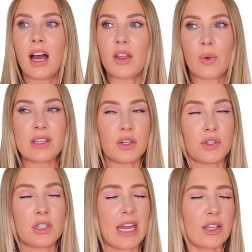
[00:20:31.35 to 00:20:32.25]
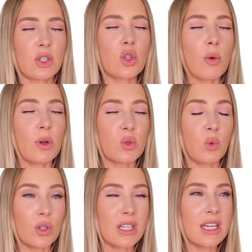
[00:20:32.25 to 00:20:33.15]
Otherwise it just takes so much
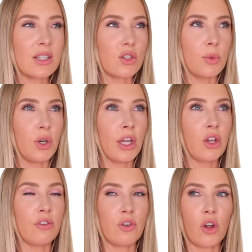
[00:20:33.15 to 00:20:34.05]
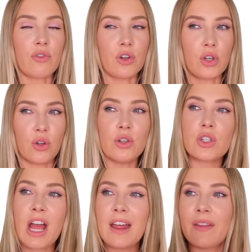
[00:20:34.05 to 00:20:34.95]
water. So we're gonna go for a
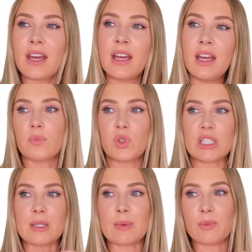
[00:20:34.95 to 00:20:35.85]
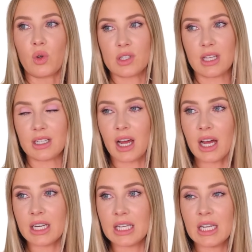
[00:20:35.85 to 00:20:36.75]
couch out there, which is a bit more sun
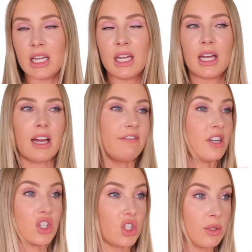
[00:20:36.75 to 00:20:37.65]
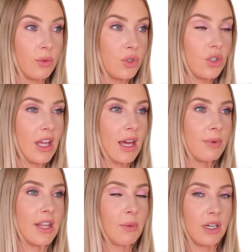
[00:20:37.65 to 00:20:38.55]
hardy. Eventually we'll do that,
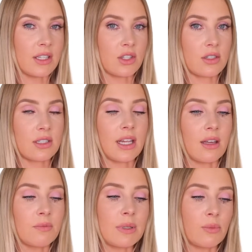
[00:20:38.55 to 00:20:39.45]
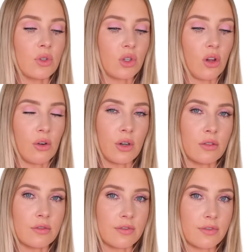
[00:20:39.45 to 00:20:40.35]
but that one is, yeah, a bit more tolerant
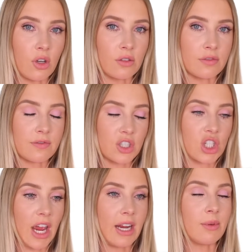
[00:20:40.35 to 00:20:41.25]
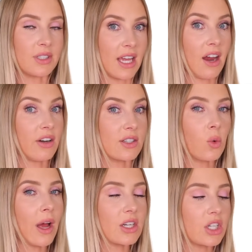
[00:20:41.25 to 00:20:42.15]
of shade because that area is
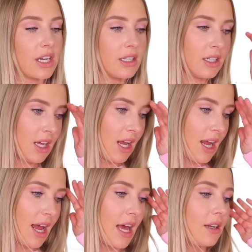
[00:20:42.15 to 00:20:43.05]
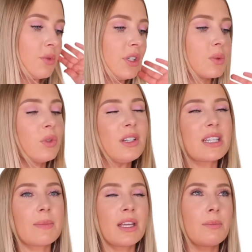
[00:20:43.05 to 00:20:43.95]
quite shaded. And it was just wanted
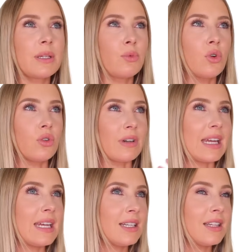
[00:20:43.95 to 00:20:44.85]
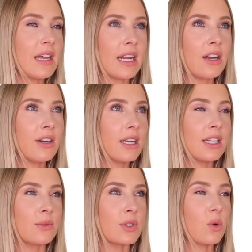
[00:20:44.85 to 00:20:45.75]
something a bit more green in that
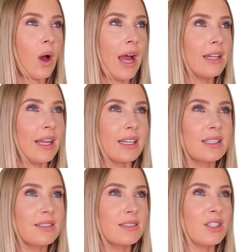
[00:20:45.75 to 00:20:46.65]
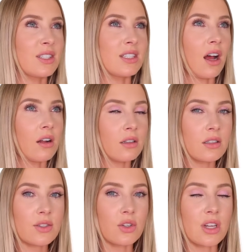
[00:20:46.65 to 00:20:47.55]
area. It was quite like just
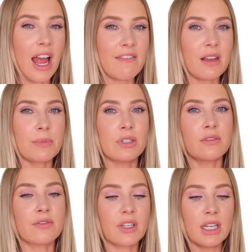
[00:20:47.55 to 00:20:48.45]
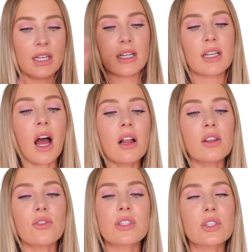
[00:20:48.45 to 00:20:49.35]
dull. So to have that bit of
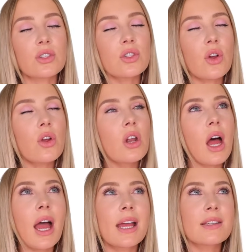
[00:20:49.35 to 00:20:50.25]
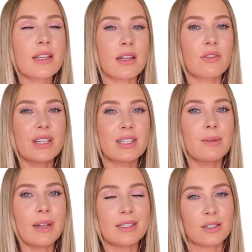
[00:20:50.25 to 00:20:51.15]
color is just so nice. And Reese did
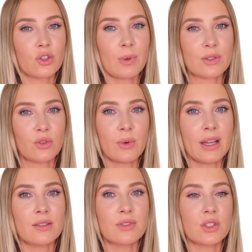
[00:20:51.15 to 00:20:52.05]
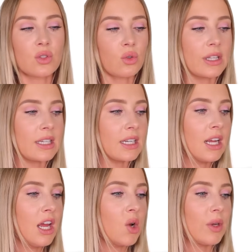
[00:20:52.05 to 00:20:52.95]
an amazing job as always of installing it.
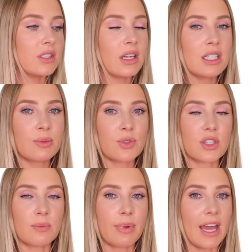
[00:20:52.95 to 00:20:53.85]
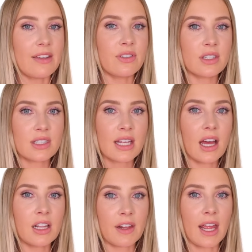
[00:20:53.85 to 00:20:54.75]
We decided to put some pavers
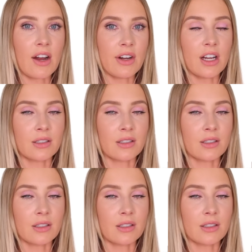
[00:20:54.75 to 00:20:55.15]
down in that area.